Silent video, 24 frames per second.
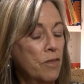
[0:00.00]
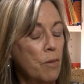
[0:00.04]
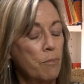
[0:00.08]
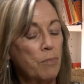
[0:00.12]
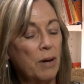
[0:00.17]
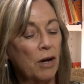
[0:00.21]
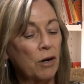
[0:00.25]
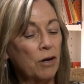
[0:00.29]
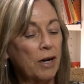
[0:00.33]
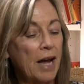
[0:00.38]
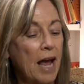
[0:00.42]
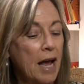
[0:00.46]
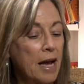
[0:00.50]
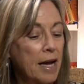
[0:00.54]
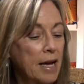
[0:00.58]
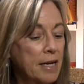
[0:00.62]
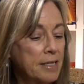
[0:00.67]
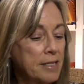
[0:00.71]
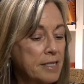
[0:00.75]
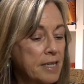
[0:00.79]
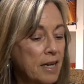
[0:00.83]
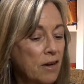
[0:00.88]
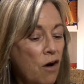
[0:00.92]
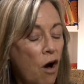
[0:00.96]
the beer
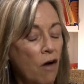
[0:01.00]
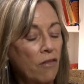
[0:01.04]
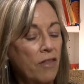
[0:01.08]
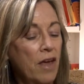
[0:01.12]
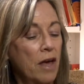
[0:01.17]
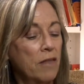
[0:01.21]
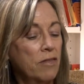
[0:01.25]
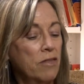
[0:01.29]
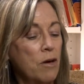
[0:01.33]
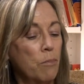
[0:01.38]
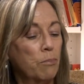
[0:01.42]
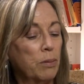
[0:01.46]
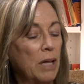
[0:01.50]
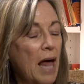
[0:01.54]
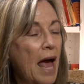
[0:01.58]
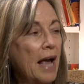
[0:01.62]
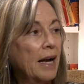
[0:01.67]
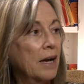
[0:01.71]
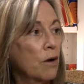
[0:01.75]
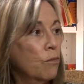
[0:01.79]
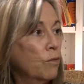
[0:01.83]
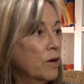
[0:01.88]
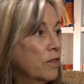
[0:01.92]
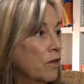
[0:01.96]
cans and all the the
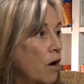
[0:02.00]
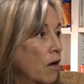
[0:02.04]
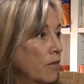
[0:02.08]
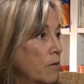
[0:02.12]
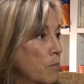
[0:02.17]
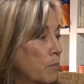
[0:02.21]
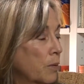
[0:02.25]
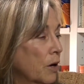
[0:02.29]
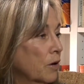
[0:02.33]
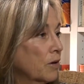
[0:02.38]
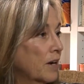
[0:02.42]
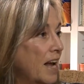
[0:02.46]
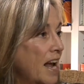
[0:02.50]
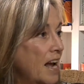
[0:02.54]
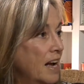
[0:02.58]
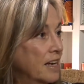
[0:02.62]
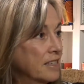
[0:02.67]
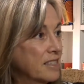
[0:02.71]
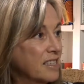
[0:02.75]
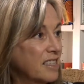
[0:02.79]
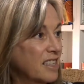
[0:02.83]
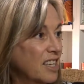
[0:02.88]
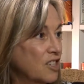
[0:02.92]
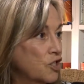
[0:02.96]
blanket with all the beer
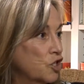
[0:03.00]
cans and